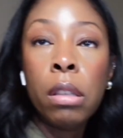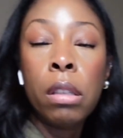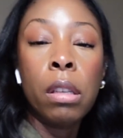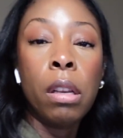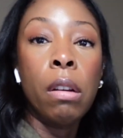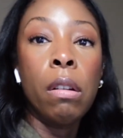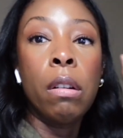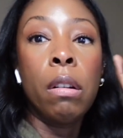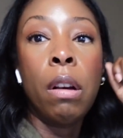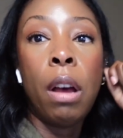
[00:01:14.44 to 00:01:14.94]

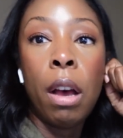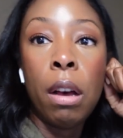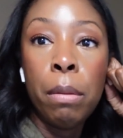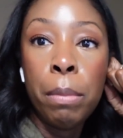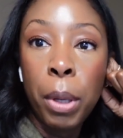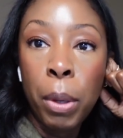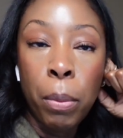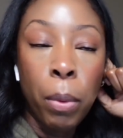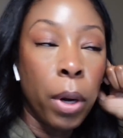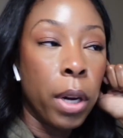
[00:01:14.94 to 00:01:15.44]
So I'll
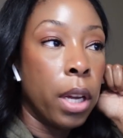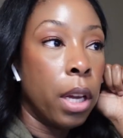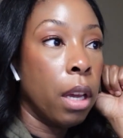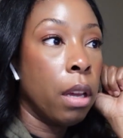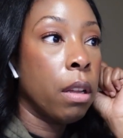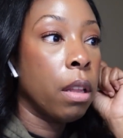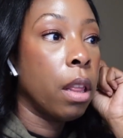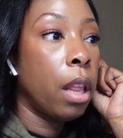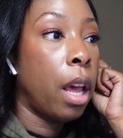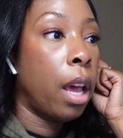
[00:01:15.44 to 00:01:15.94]
be
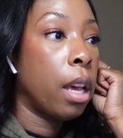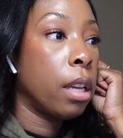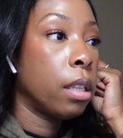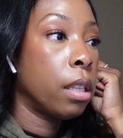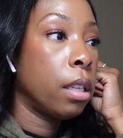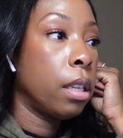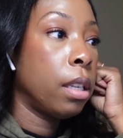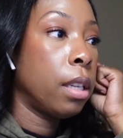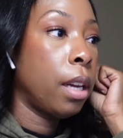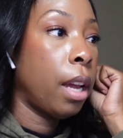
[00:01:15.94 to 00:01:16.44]
working on that
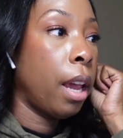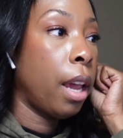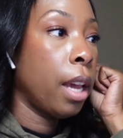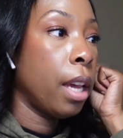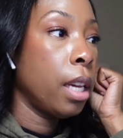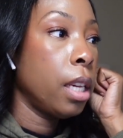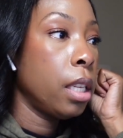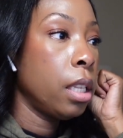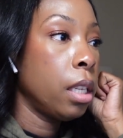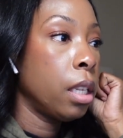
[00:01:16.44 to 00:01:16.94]

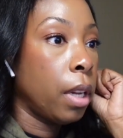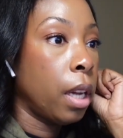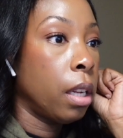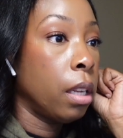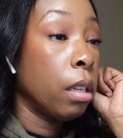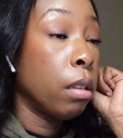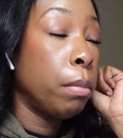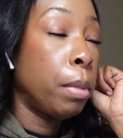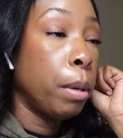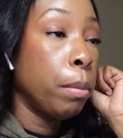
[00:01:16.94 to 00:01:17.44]
today a
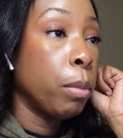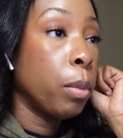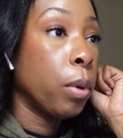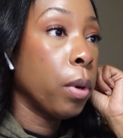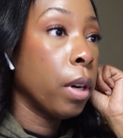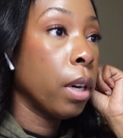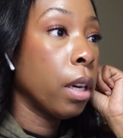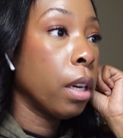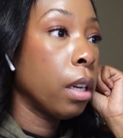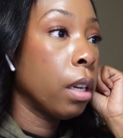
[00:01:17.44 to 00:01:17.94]
little bit
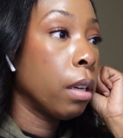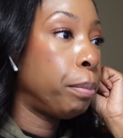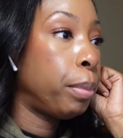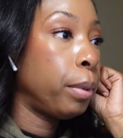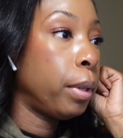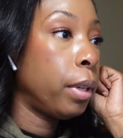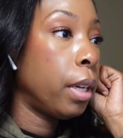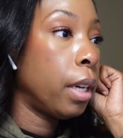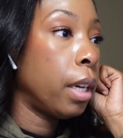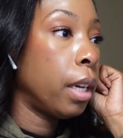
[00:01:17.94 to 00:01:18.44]
more,
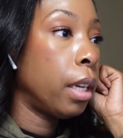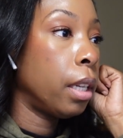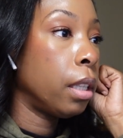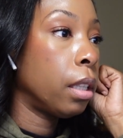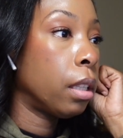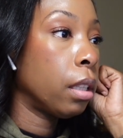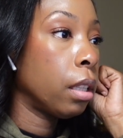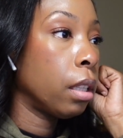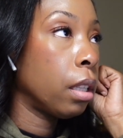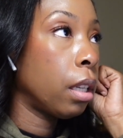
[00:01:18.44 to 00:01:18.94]

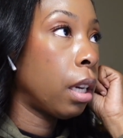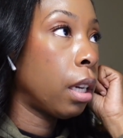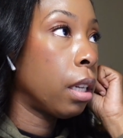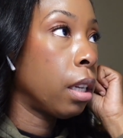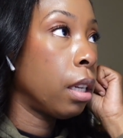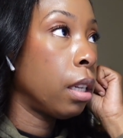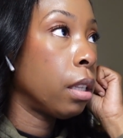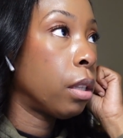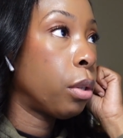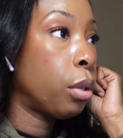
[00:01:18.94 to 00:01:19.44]
but I
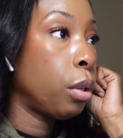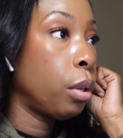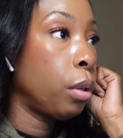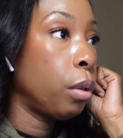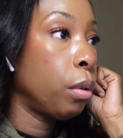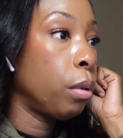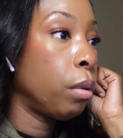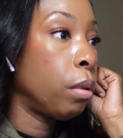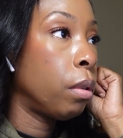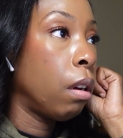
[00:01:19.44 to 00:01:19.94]
need
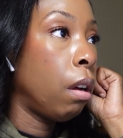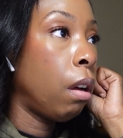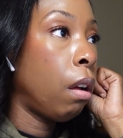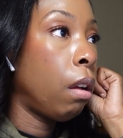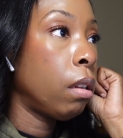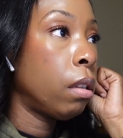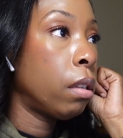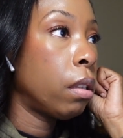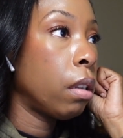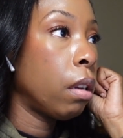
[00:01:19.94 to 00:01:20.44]
to
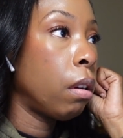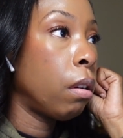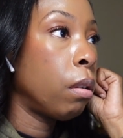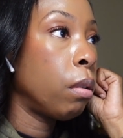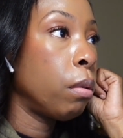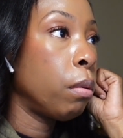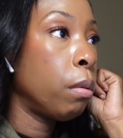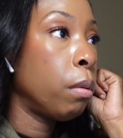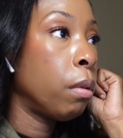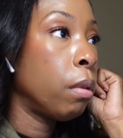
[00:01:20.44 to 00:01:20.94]

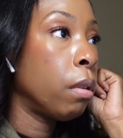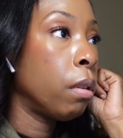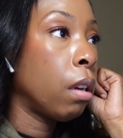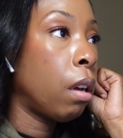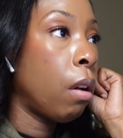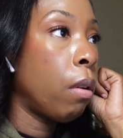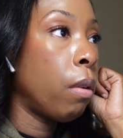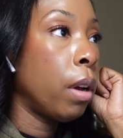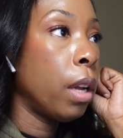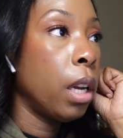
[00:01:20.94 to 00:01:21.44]
also
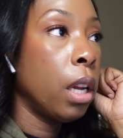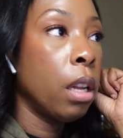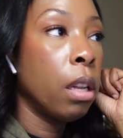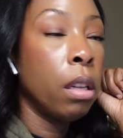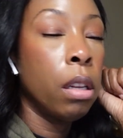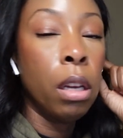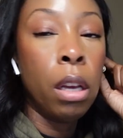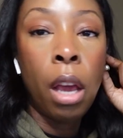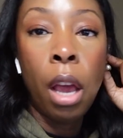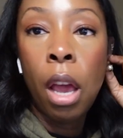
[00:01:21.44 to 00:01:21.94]
go in and
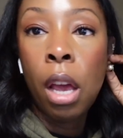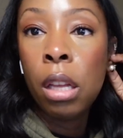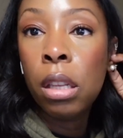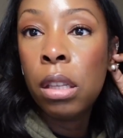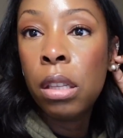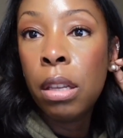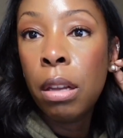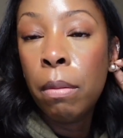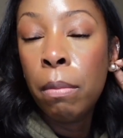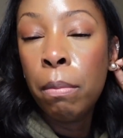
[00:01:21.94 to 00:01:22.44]
look at
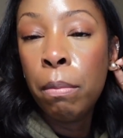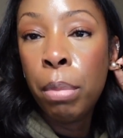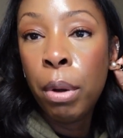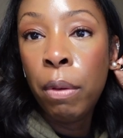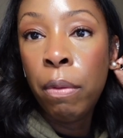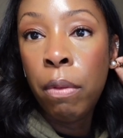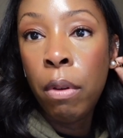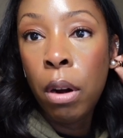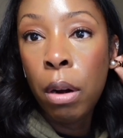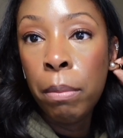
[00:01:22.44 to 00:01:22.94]
some
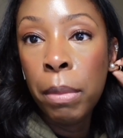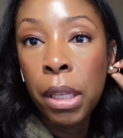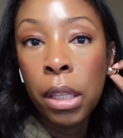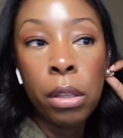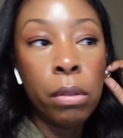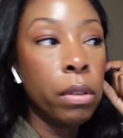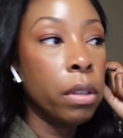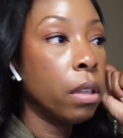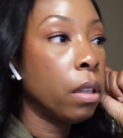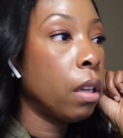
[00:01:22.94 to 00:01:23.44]

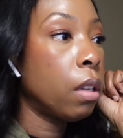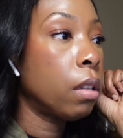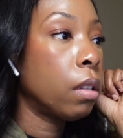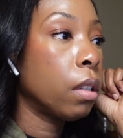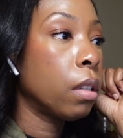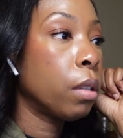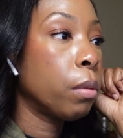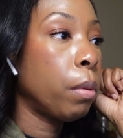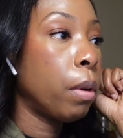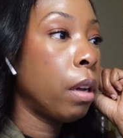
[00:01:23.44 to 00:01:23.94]
performance
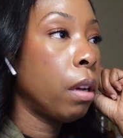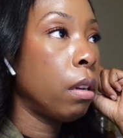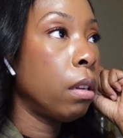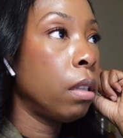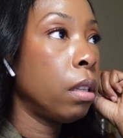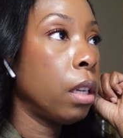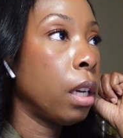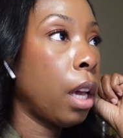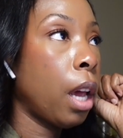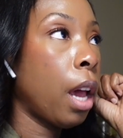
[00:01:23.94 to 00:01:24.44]
results as
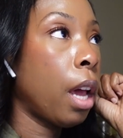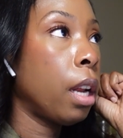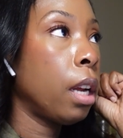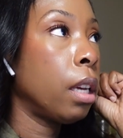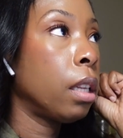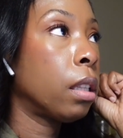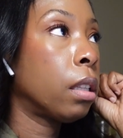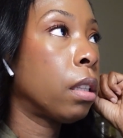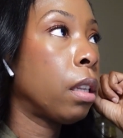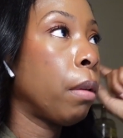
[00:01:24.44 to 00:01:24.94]
well. Look at
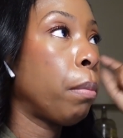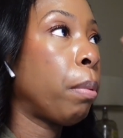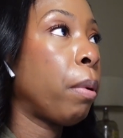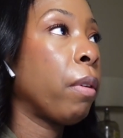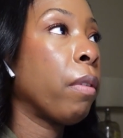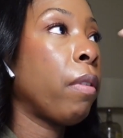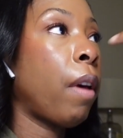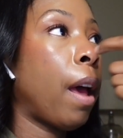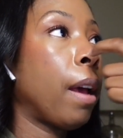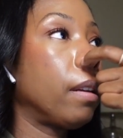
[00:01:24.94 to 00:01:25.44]
it to
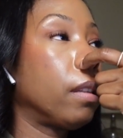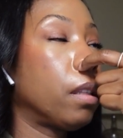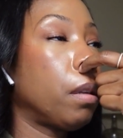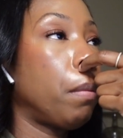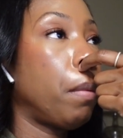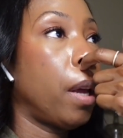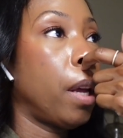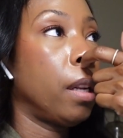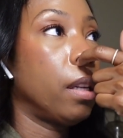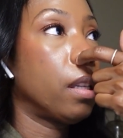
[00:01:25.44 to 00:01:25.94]
provide
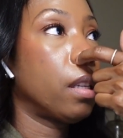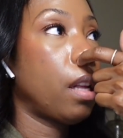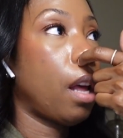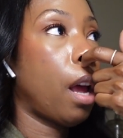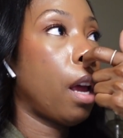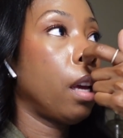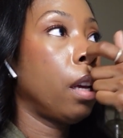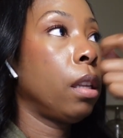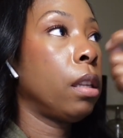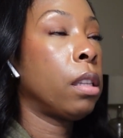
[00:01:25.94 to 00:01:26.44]
some
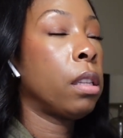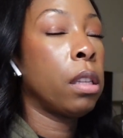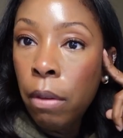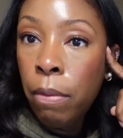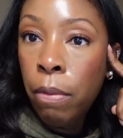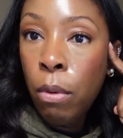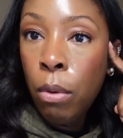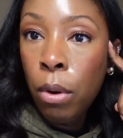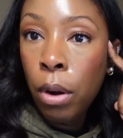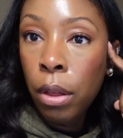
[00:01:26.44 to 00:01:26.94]
insights
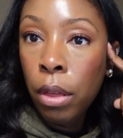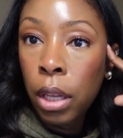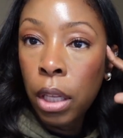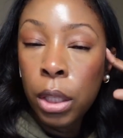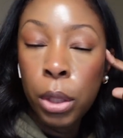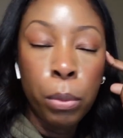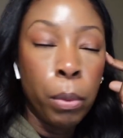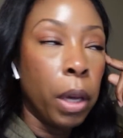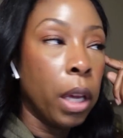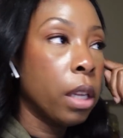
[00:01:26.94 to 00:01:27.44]
for
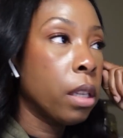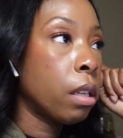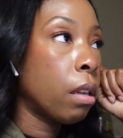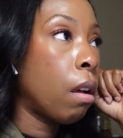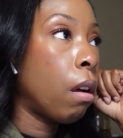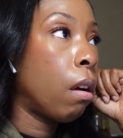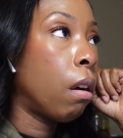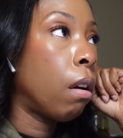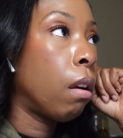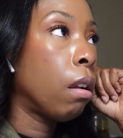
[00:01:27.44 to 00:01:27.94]
this week's
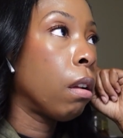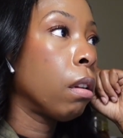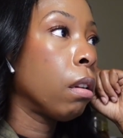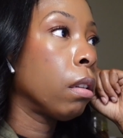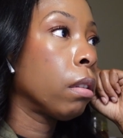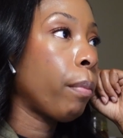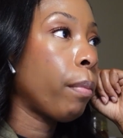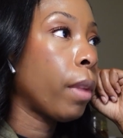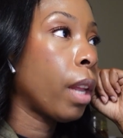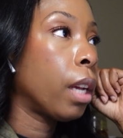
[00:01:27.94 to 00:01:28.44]
call.
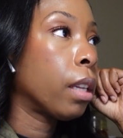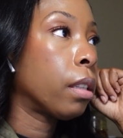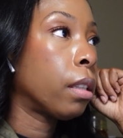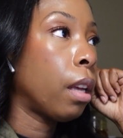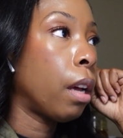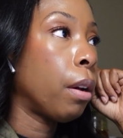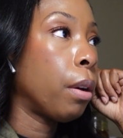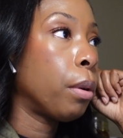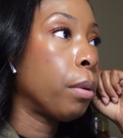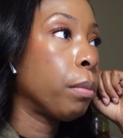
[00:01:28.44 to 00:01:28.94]

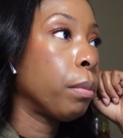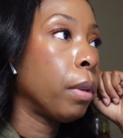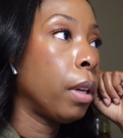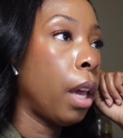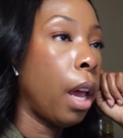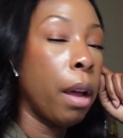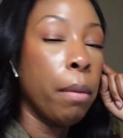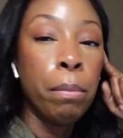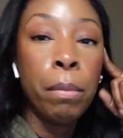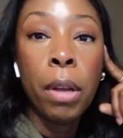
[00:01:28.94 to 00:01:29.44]
So
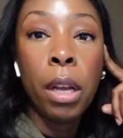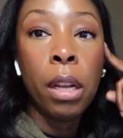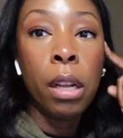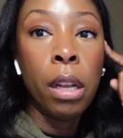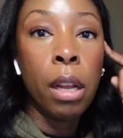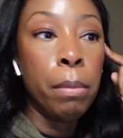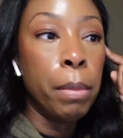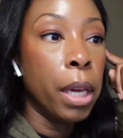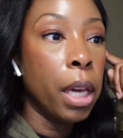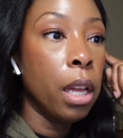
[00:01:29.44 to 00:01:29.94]
yeah,
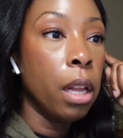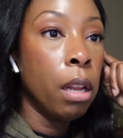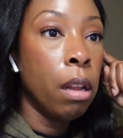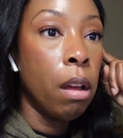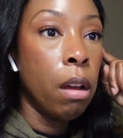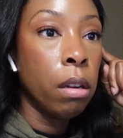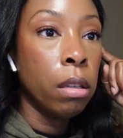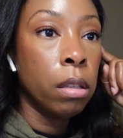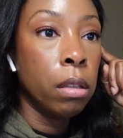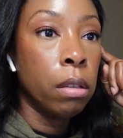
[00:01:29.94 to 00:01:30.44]
let me get
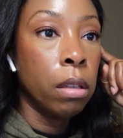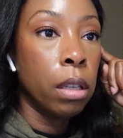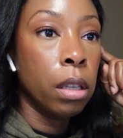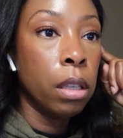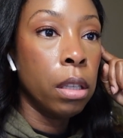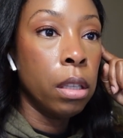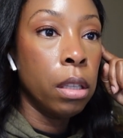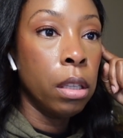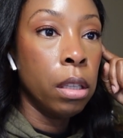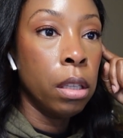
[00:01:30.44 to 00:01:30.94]
logged
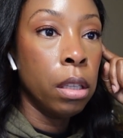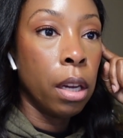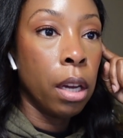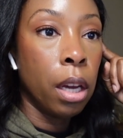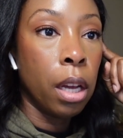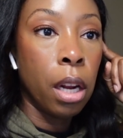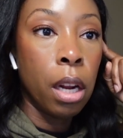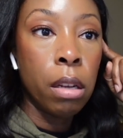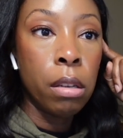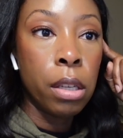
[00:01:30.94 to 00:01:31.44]
on
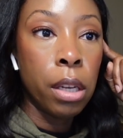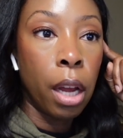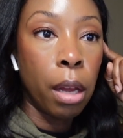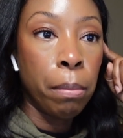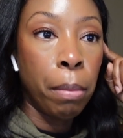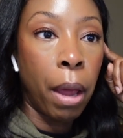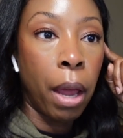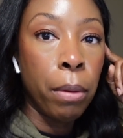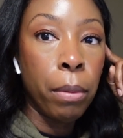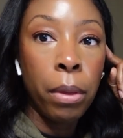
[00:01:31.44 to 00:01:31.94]
and I'll
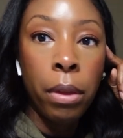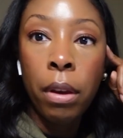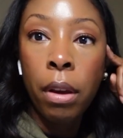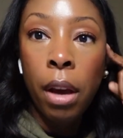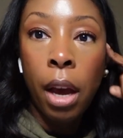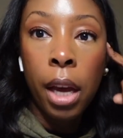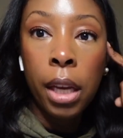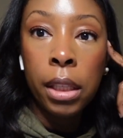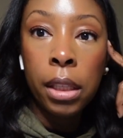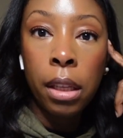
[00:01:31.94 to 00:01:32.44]
check back with you
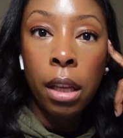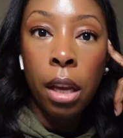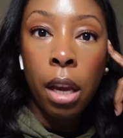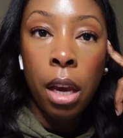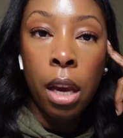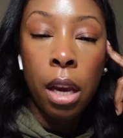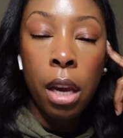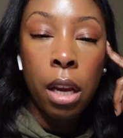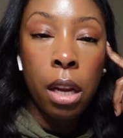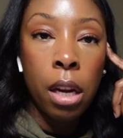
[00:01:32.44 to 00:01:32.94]
guys
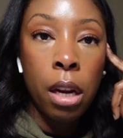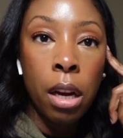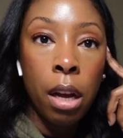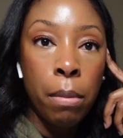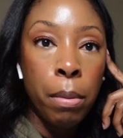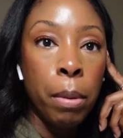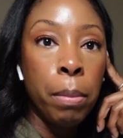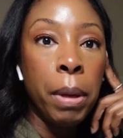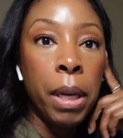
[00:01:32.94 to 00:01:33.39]
in a couple